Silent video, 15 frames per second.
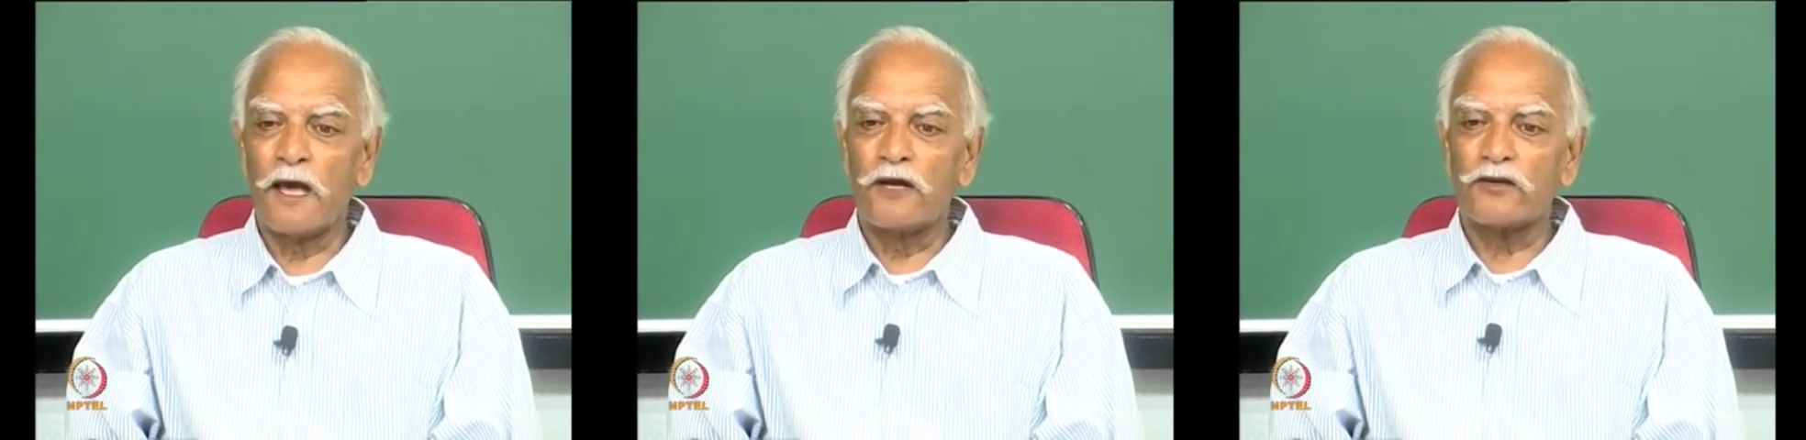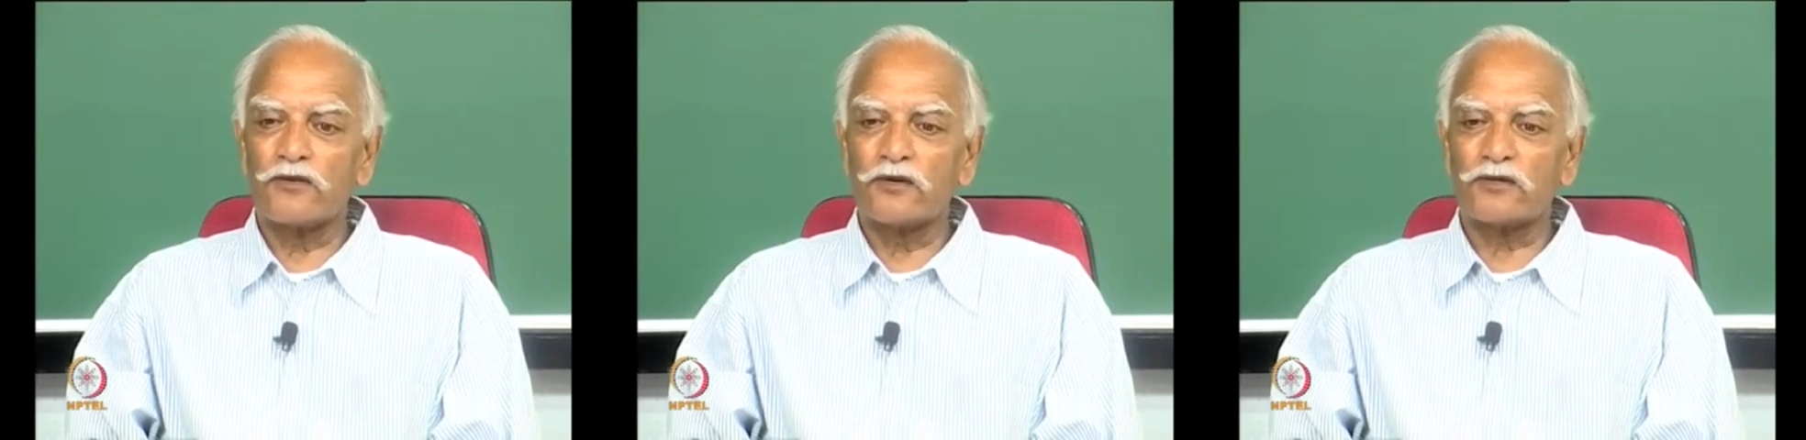
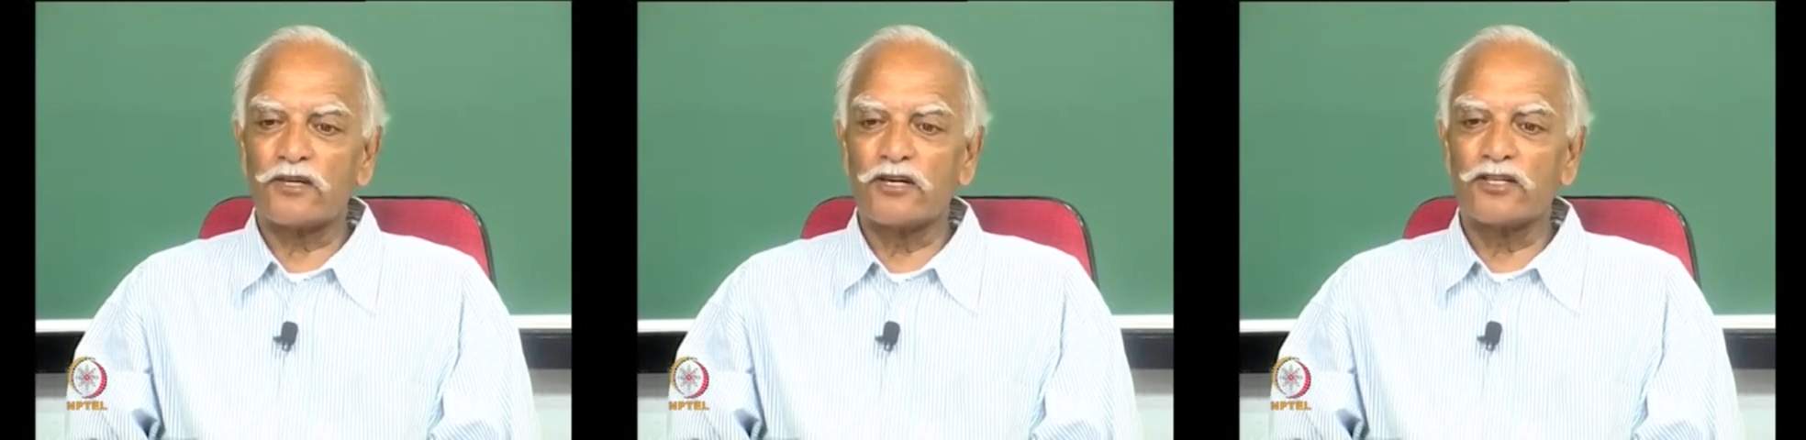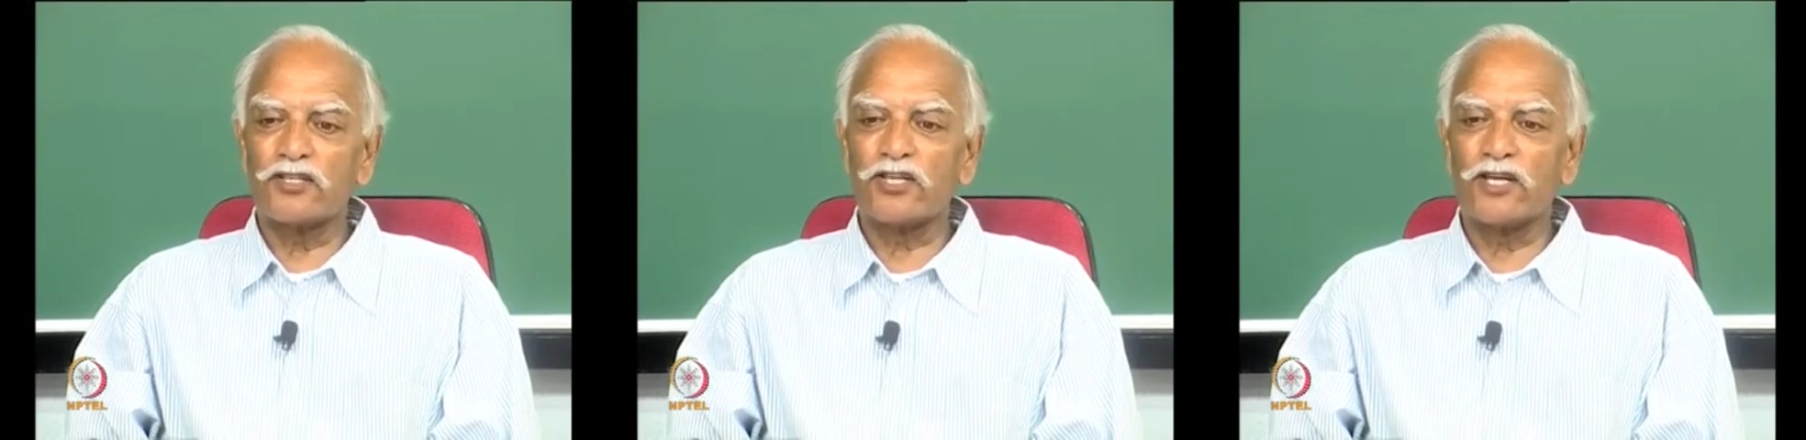So,
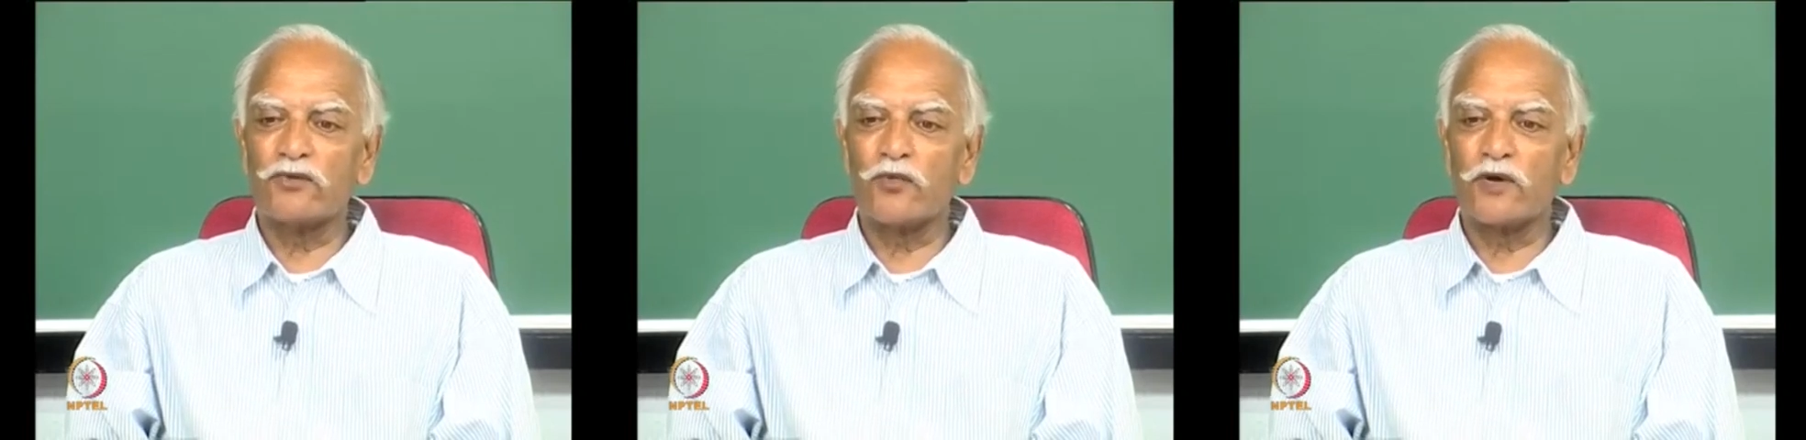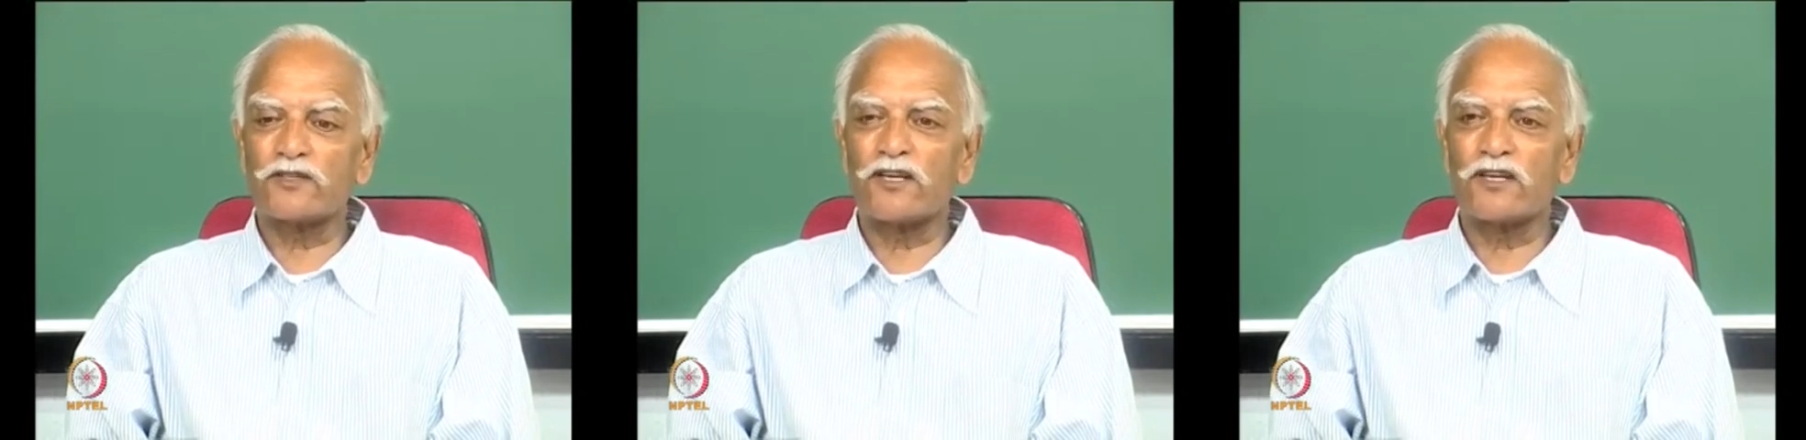
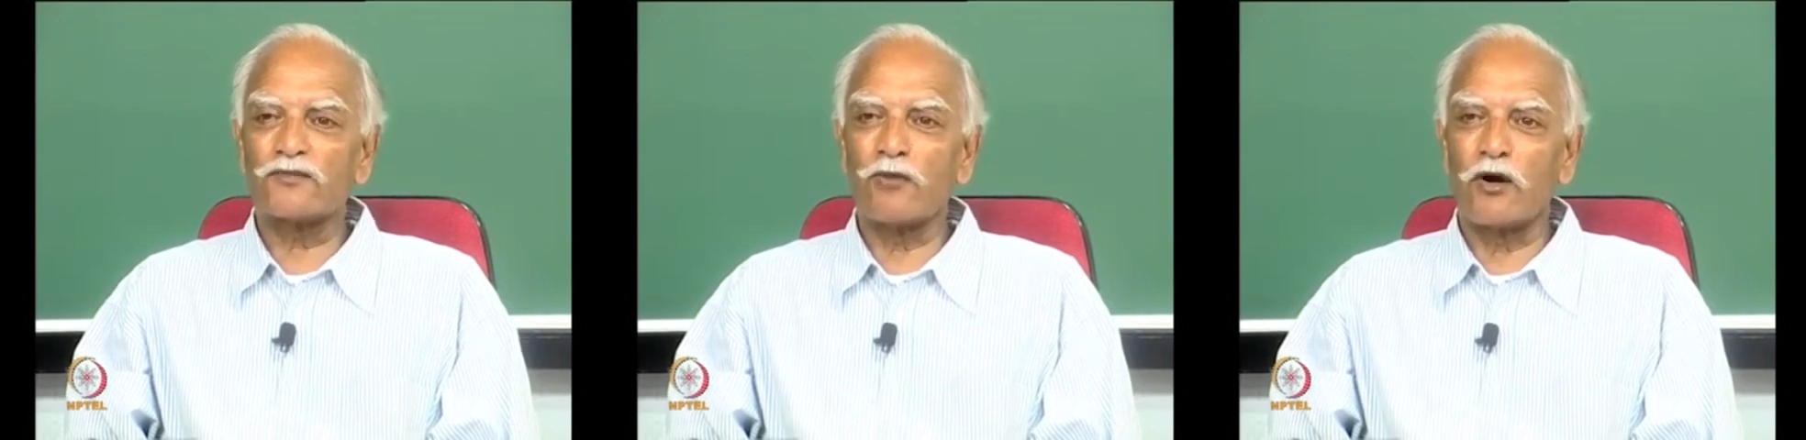tradition versus